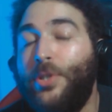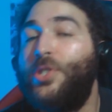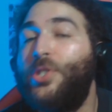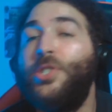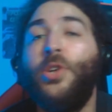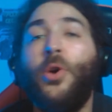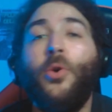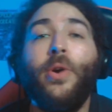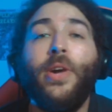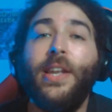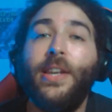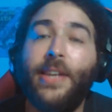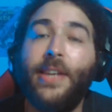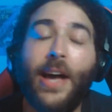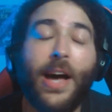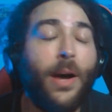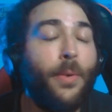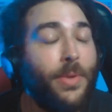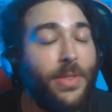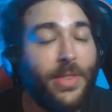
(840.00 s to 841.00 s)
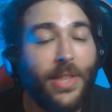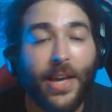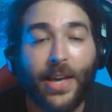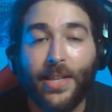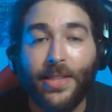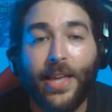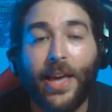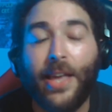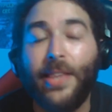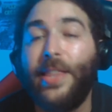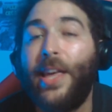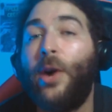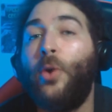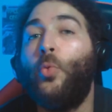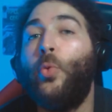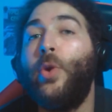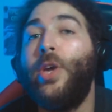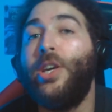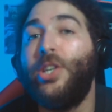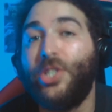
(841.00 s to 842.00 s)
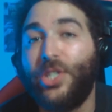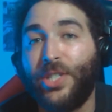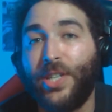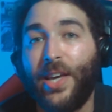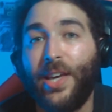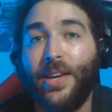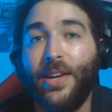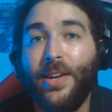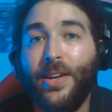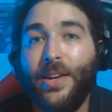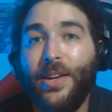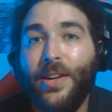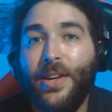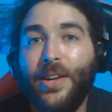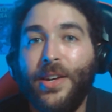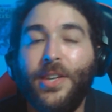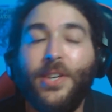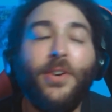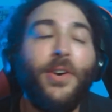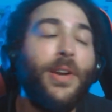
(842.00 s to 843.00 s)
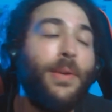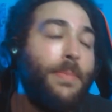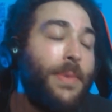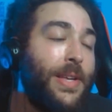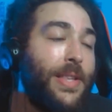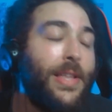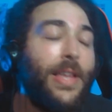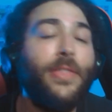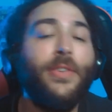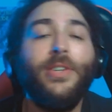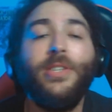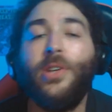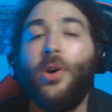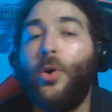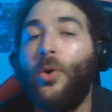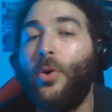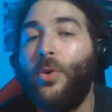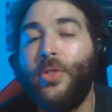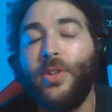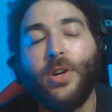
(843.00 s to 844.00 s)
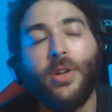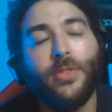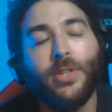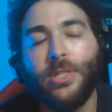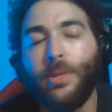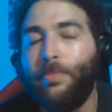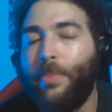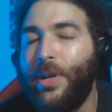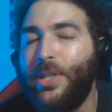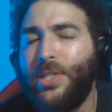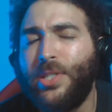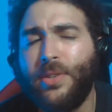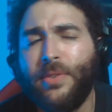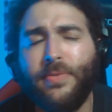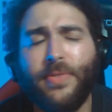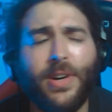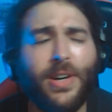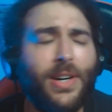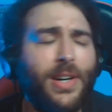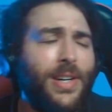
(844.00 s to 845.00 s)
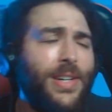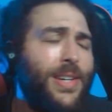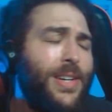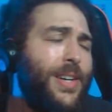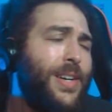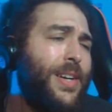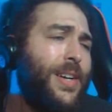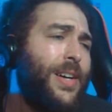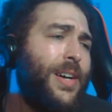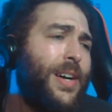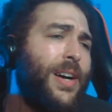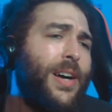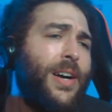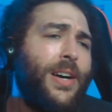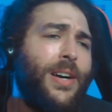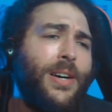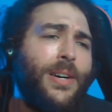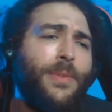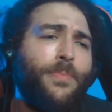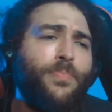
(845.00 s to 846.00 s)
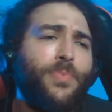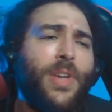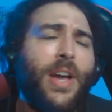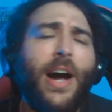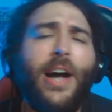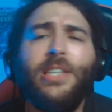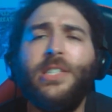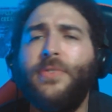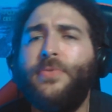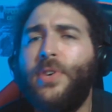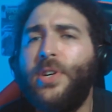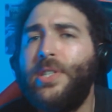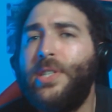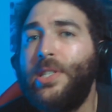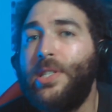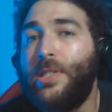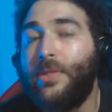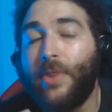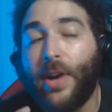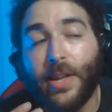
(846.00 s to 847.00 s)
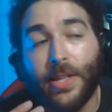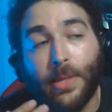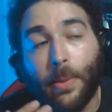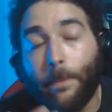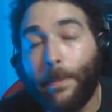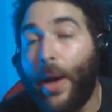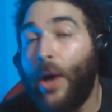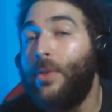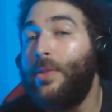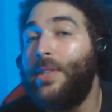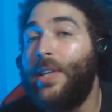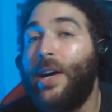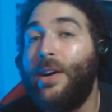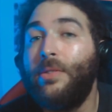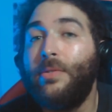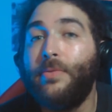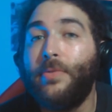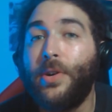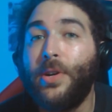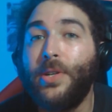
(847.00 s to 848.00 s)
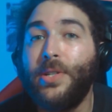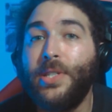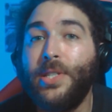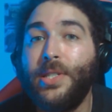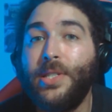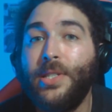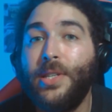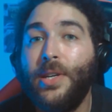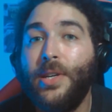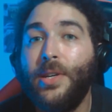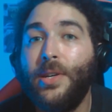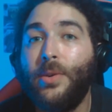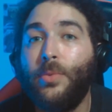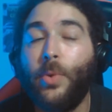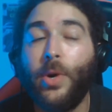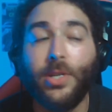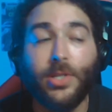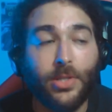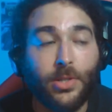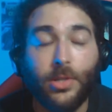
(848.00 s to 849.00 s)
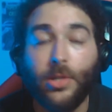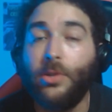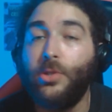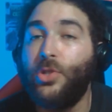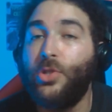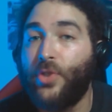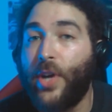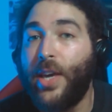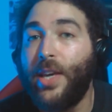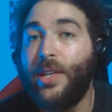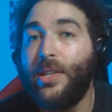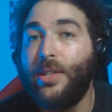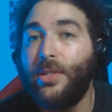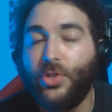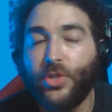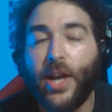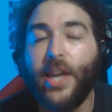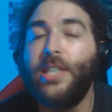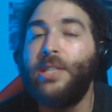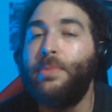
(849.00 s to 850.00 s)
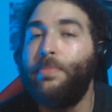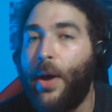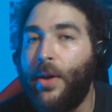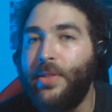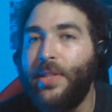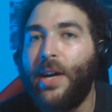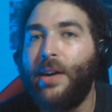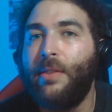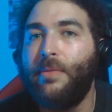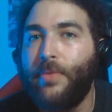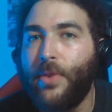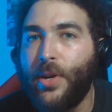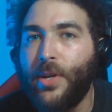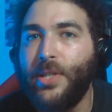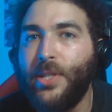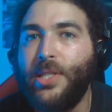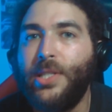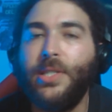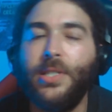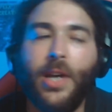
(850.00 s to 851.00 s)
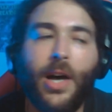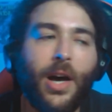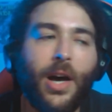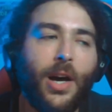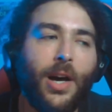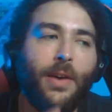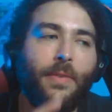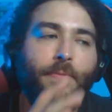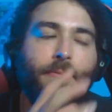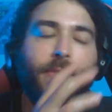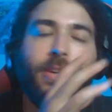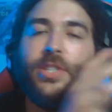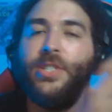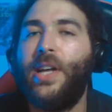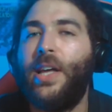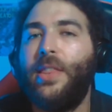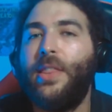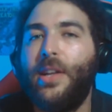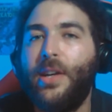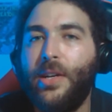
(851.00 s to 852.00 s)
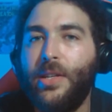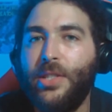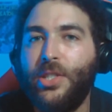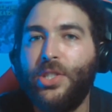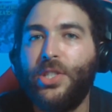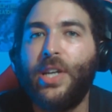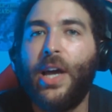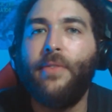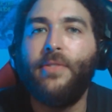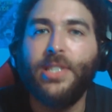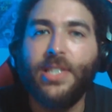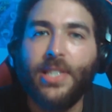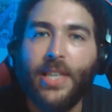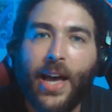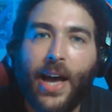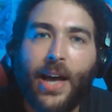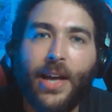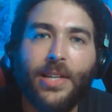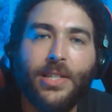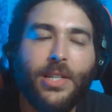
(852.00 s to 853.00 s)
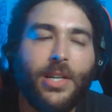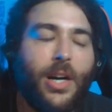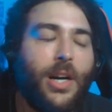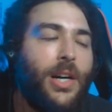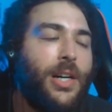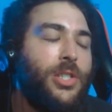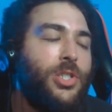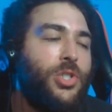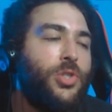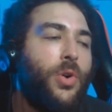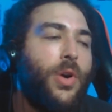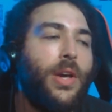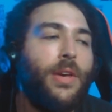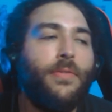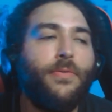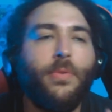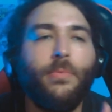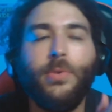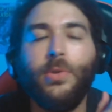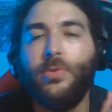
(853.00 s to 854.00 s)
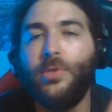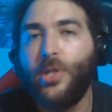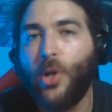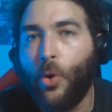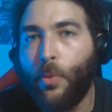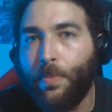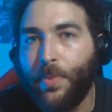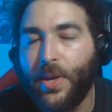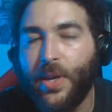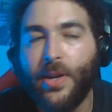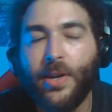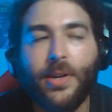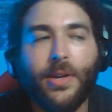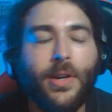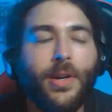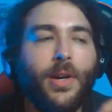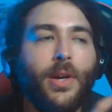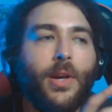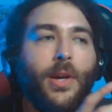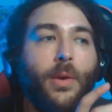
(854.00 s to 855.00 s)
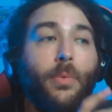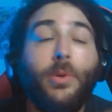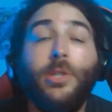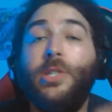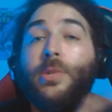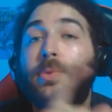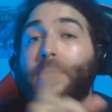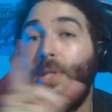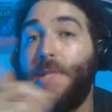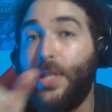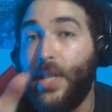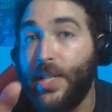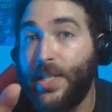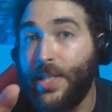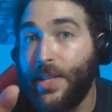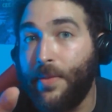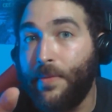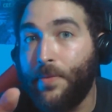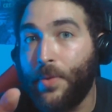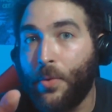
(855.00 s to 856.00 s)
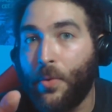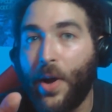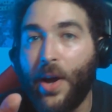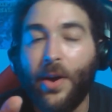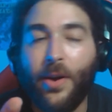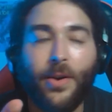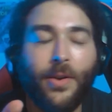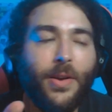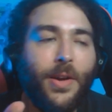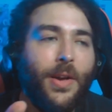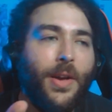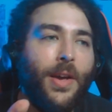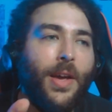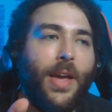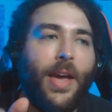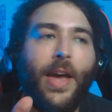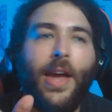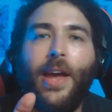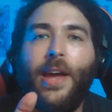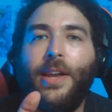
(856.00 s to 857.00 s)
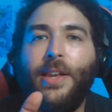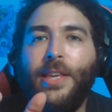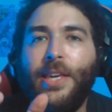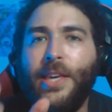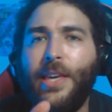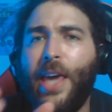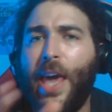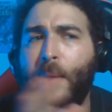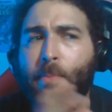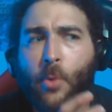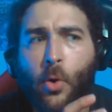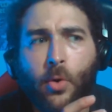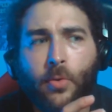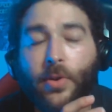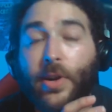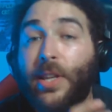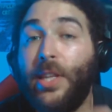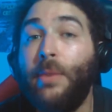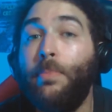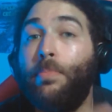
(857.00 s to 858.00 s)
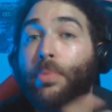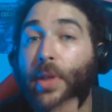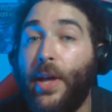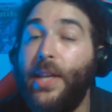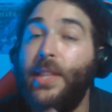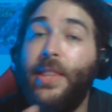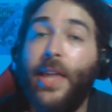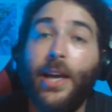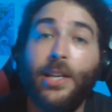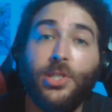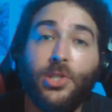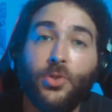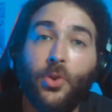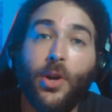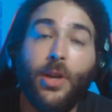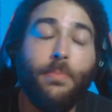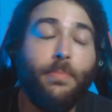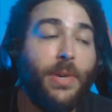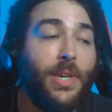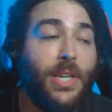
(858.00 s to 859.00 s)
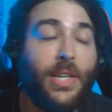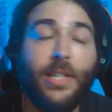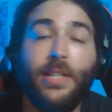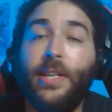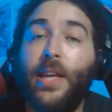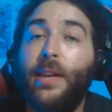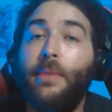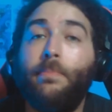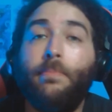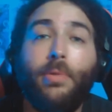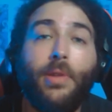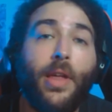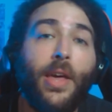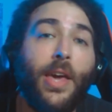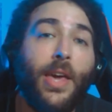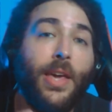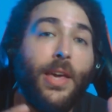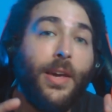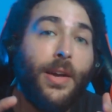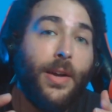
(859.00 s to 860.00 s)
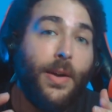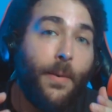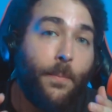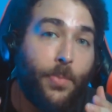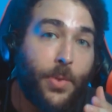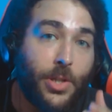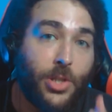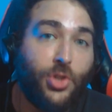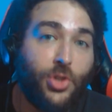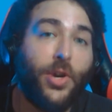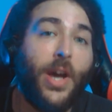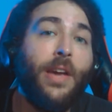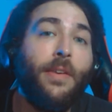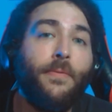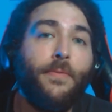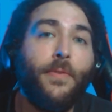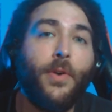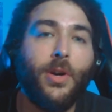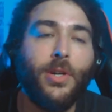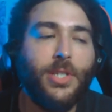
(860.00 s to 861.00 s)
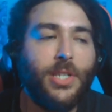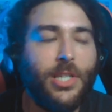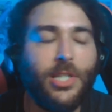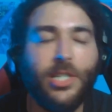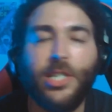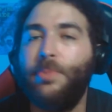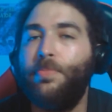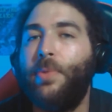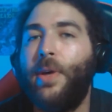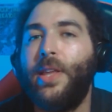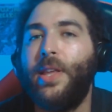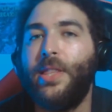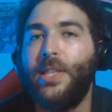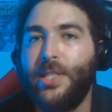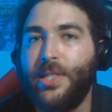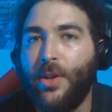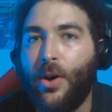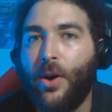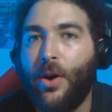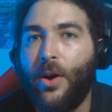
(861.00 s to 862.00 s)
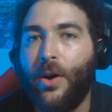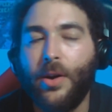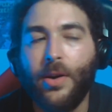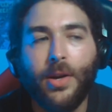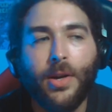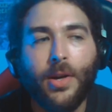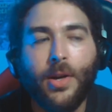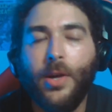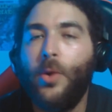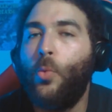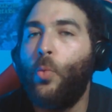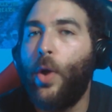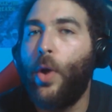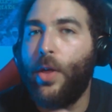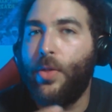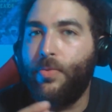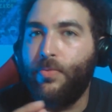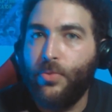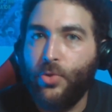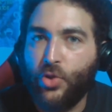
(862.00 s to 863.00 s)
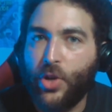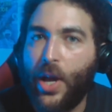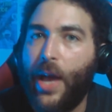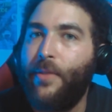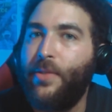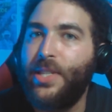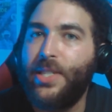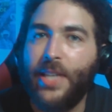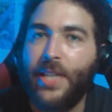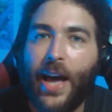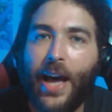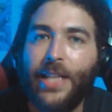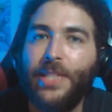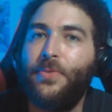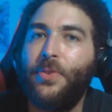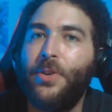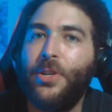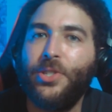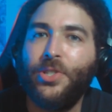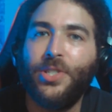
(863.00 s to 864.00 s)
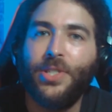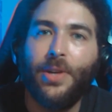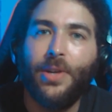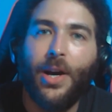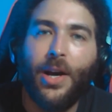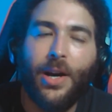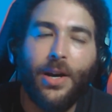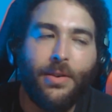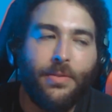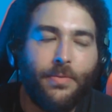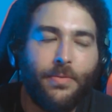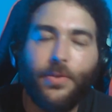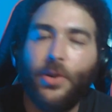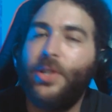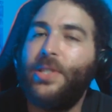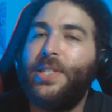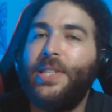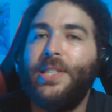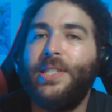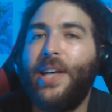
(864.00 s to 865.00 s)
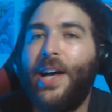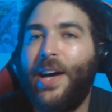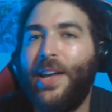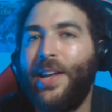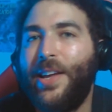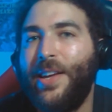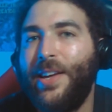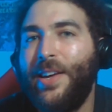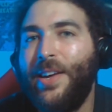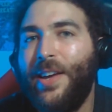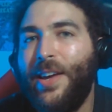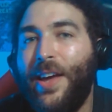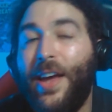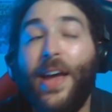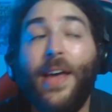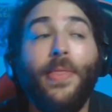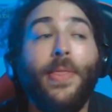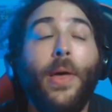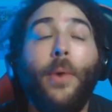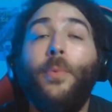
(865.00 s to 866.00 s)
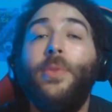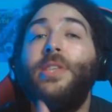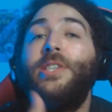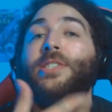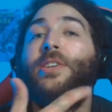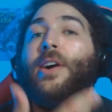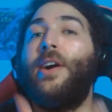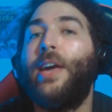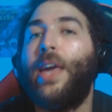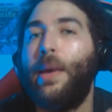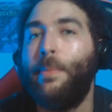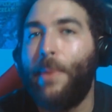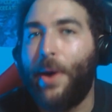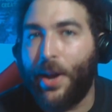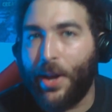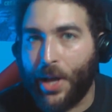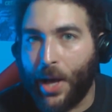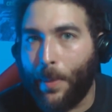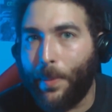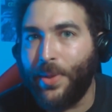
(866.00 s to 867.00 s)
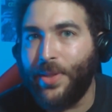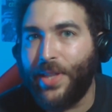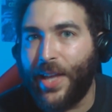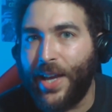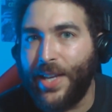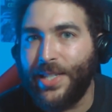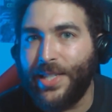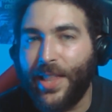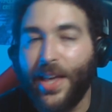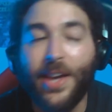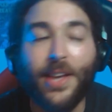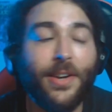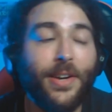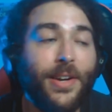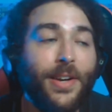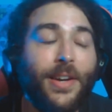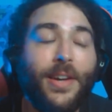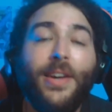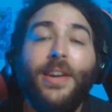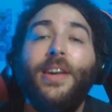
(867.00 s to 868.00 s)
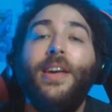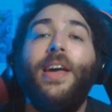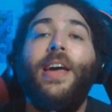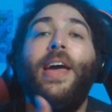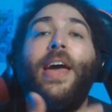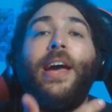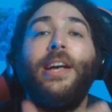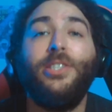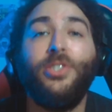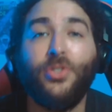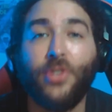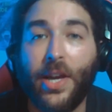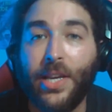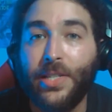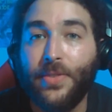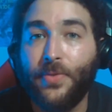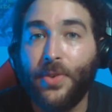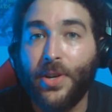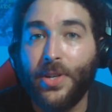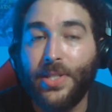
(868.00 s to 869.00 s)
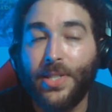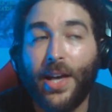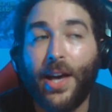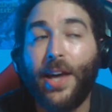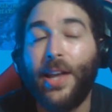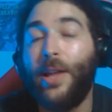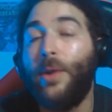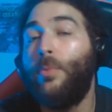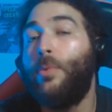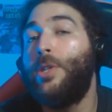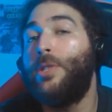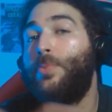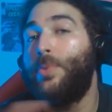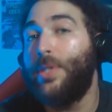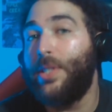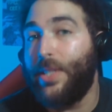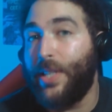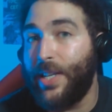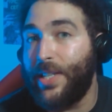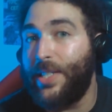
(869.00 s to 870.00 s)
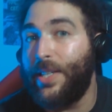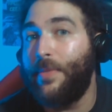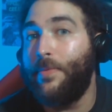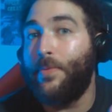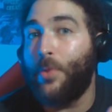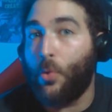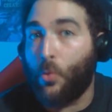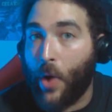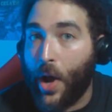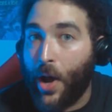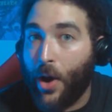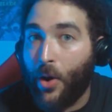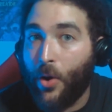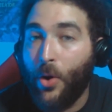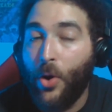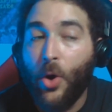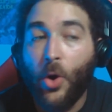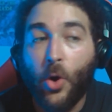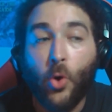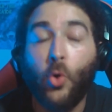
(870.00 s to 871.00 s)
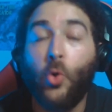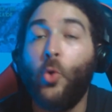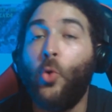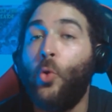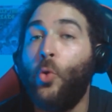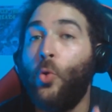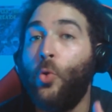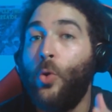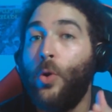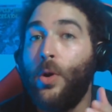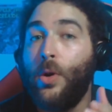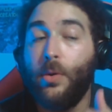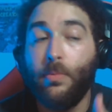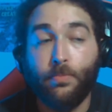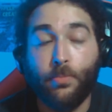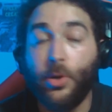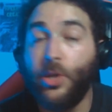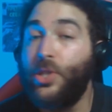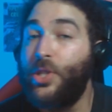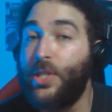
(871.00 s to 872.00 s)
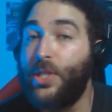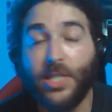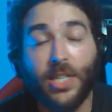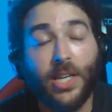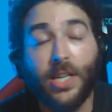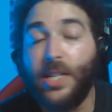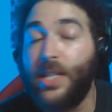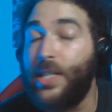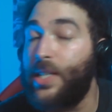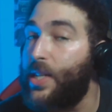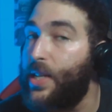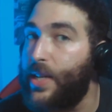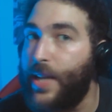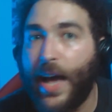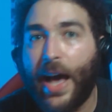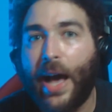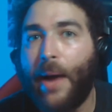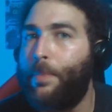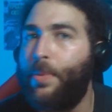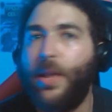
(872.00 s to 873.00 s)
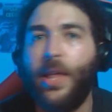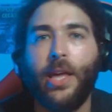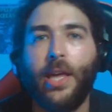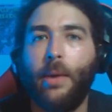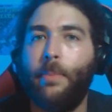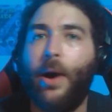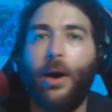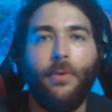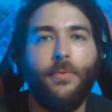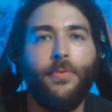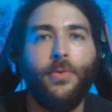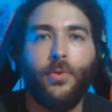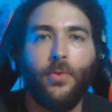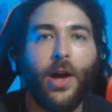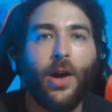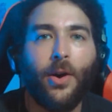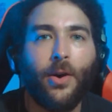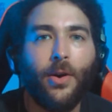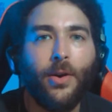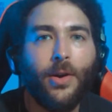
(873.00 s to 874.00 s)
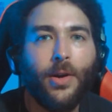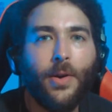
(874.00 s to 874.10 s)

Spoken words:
don't get down with that weak shit. You know what I mean? Then there's a bunch of controversy surrounding the Meltdown verse, which, you know, Drake's Meltdown verse featured on the Travis Scott joint from Utopia, which he was dissing Pharrell. And he came over and he played that joint, but he didn't play the Drake verse. He just played the song with Travis Scott's verses on it. And then when the song came out a couple days later, it had Drake's verse on it, which was dissing Pharrell, who Pusha T does not play about Pharrell.